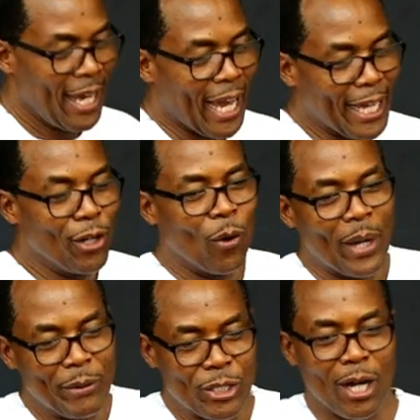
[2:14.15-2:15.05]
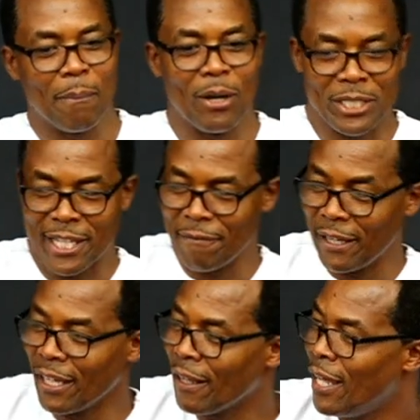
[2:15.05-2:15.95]
I know when we talk about
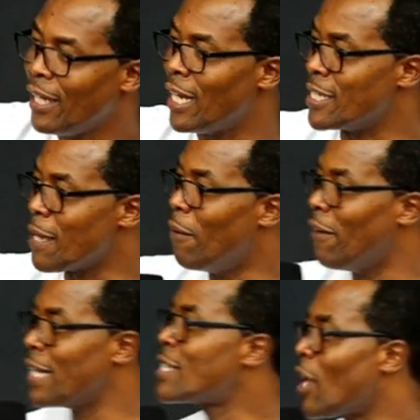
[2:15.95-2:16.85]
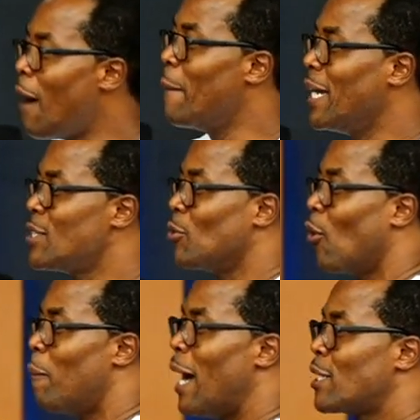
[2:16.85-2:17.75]
giving, and some of us, our minds will
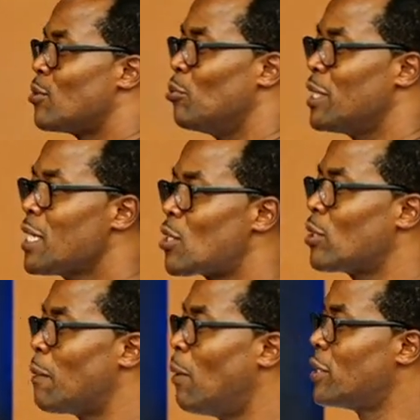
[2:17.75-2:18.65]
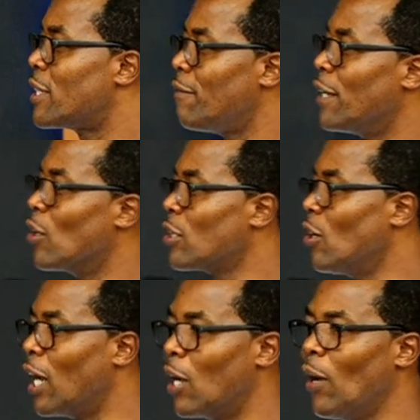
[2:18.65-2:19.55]
go back to, we just talked about giving not
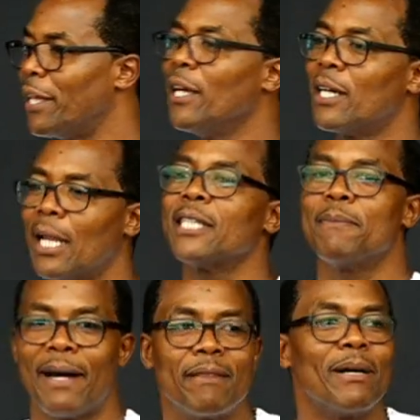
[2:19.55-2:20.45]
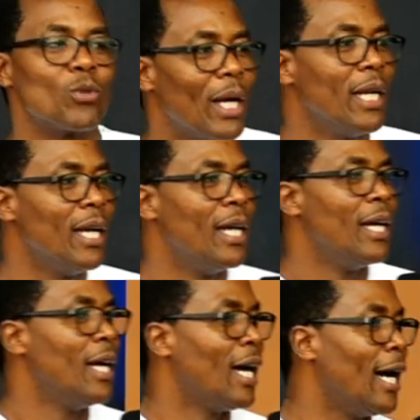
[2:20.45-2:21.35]
long ago, I think last month, but one
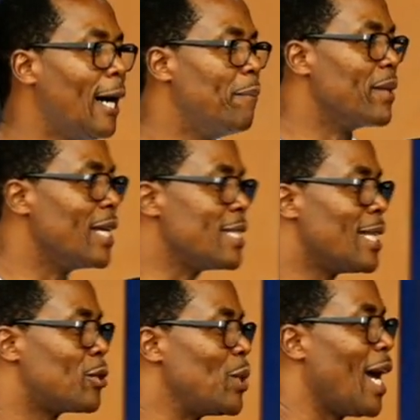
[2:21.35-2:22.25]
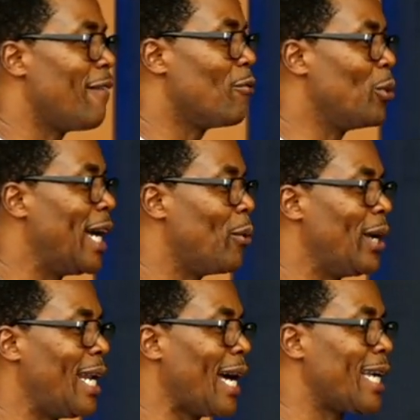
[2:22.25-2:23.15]
um, is it that we, have, we, are, we
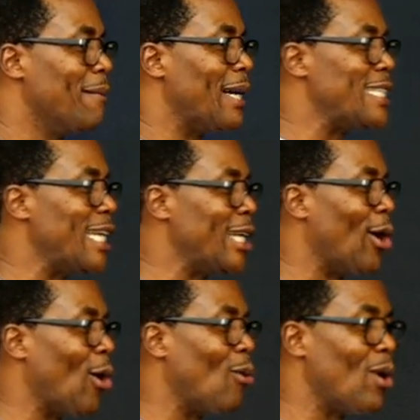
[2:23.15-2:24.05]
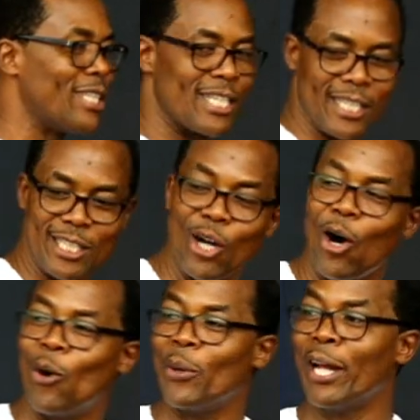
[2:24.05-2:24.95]
are lacking material or what is it?
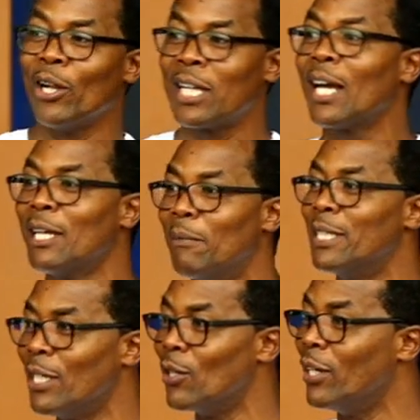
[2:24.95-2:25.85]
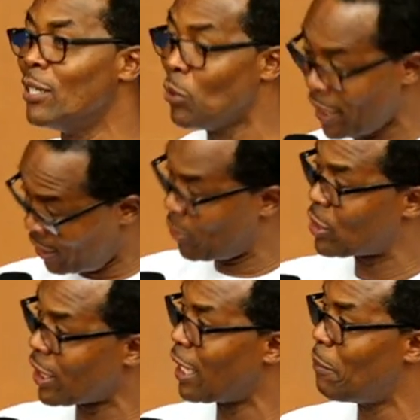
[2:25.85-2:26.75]
No, we are not lacking material. We're, we're
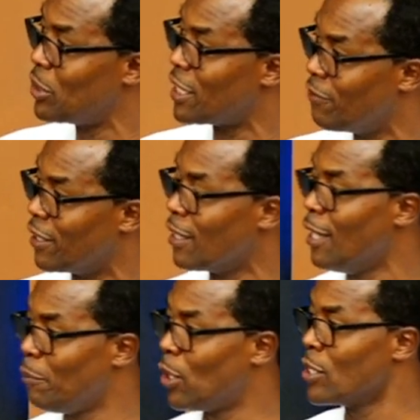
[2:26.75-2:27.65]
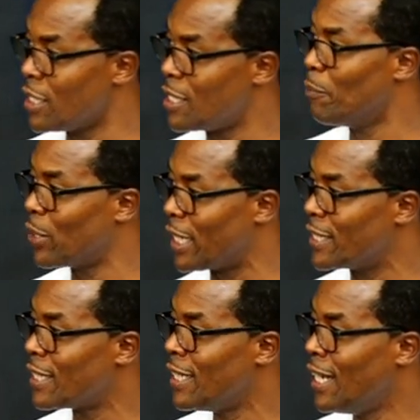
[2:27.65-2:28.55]
talking about giving because it's important.